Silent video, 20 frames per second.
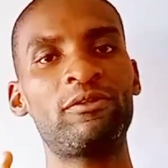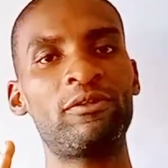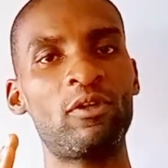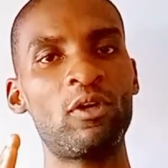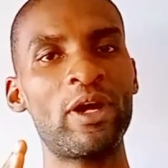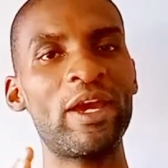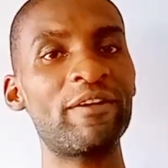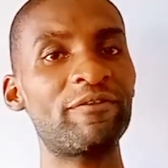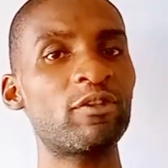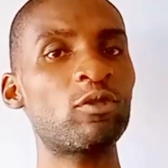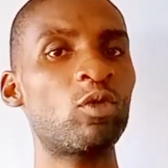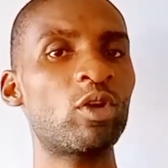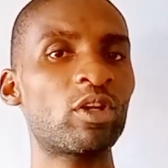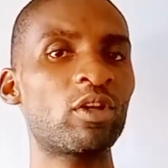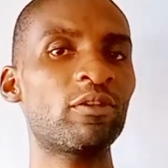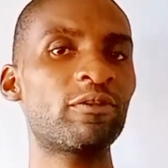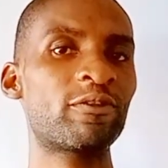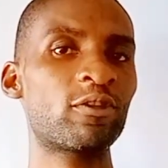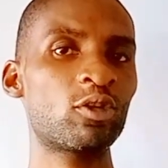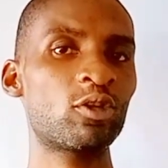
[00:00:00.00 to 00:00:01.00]
for every
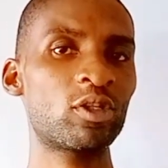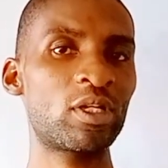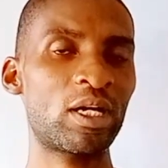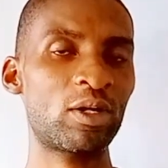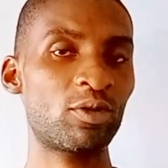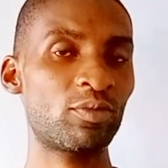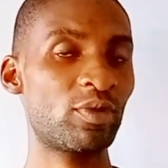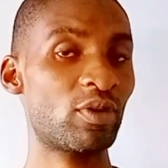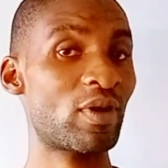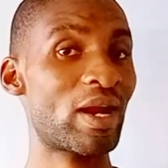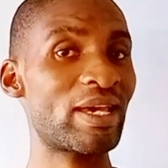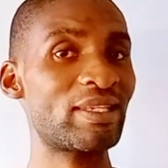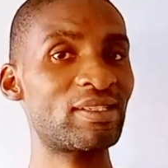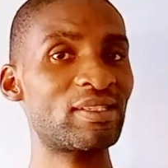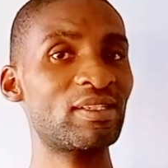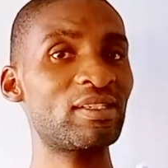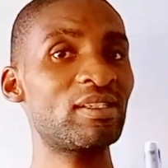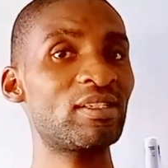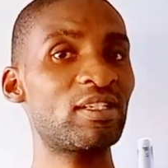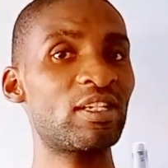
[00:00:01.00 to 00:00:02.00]
one of you that will be
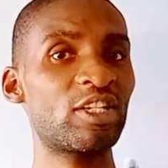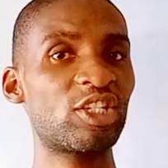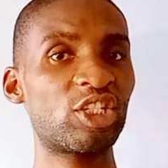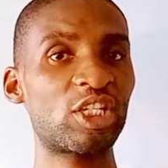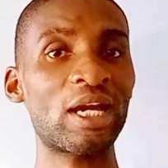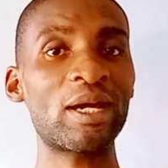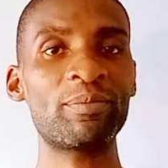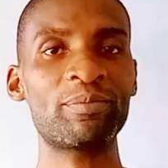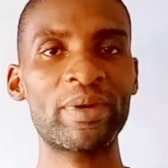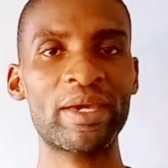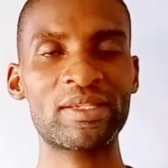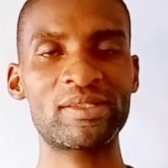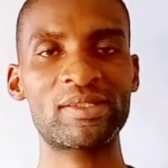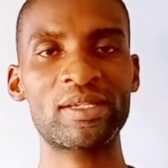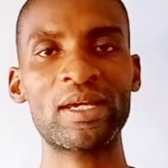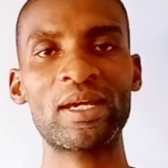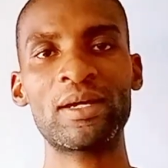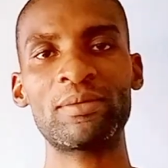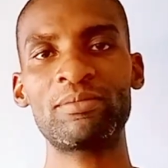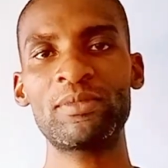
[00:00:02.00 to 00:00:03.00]
writing the JAMB
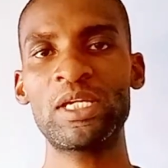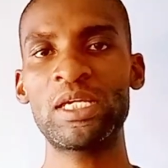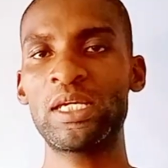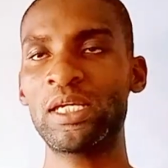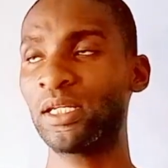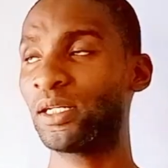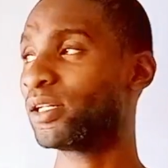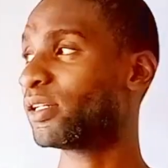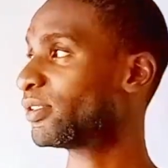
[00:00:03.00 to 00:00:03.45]
exam.